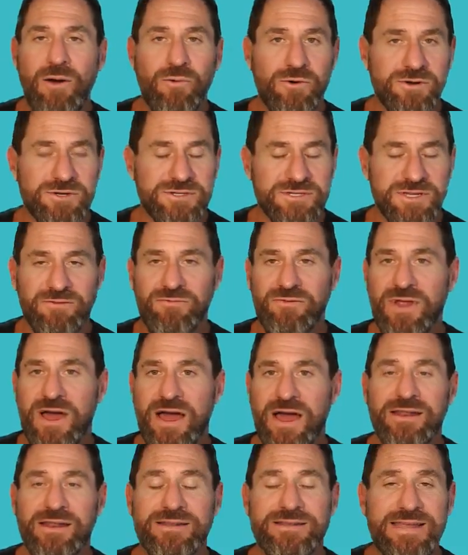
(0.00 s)
hours, if
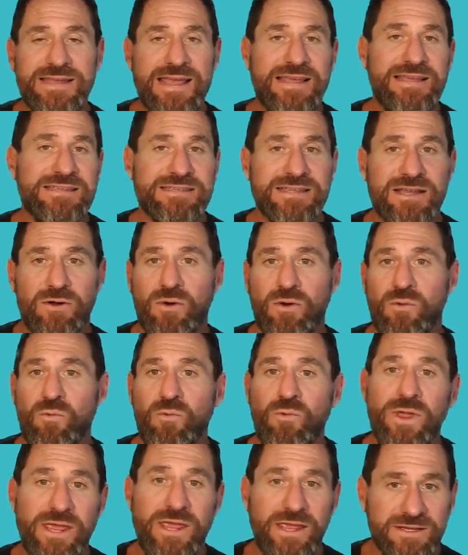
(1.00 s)
not days
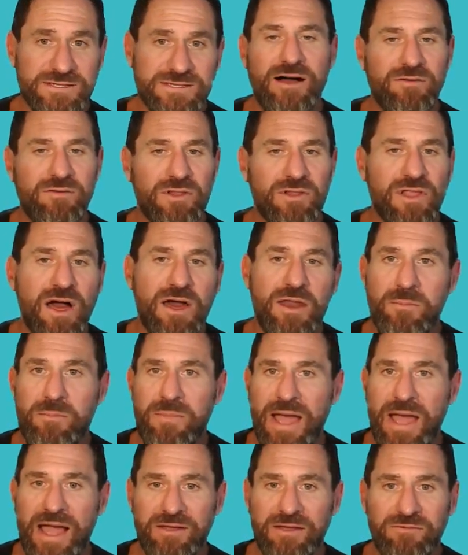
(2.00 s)
or weeks of a lot
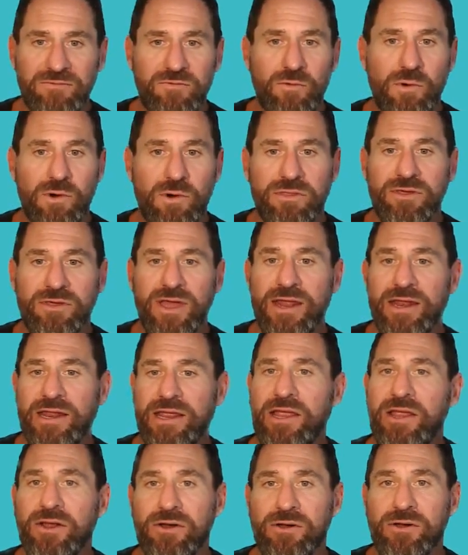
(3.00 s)
of back and forth. And
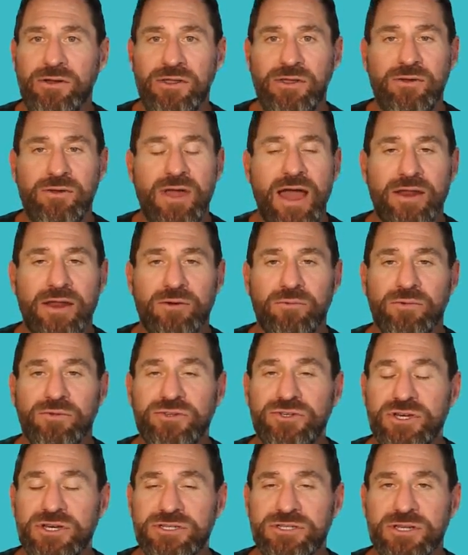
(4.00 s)
here you had it
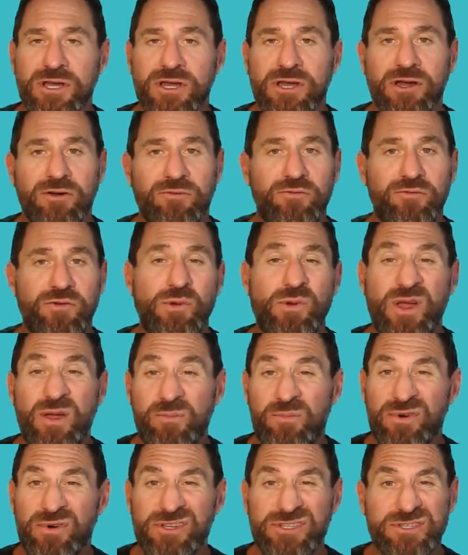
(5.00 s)
with just a few
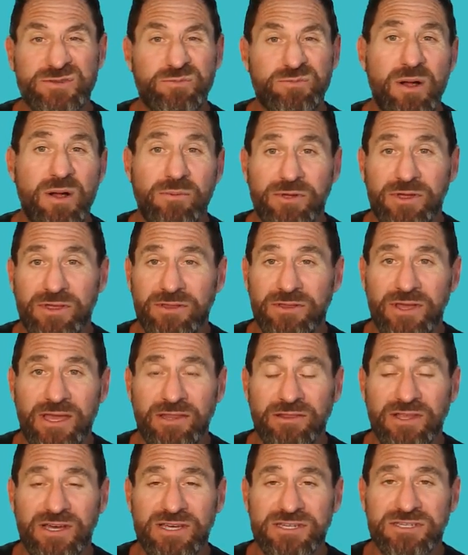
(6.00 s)
inputs, probably
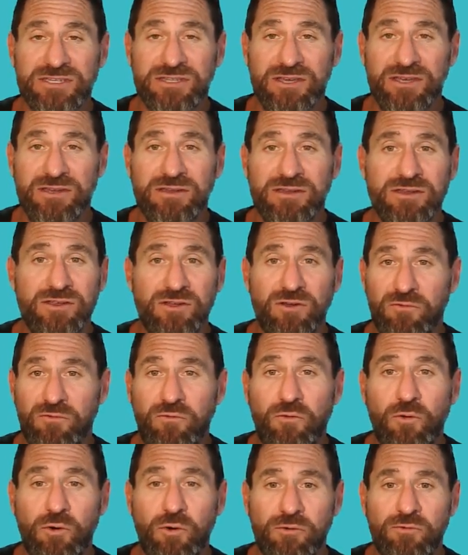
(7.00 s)
in less than
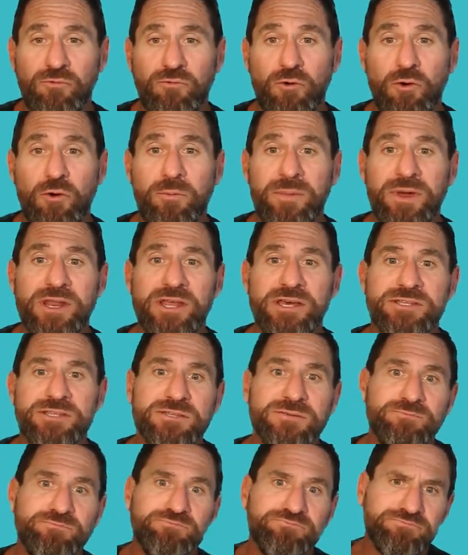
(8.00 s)
4
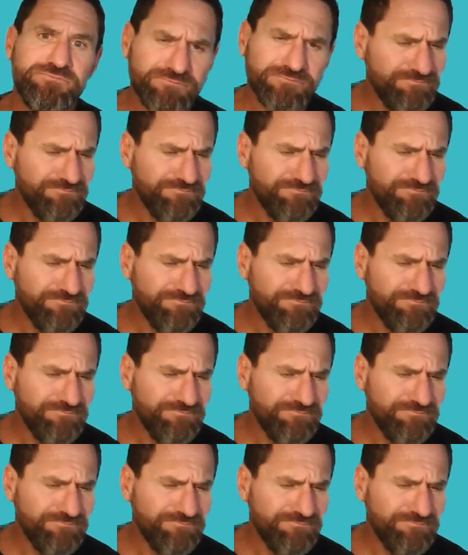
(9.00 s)
minutes.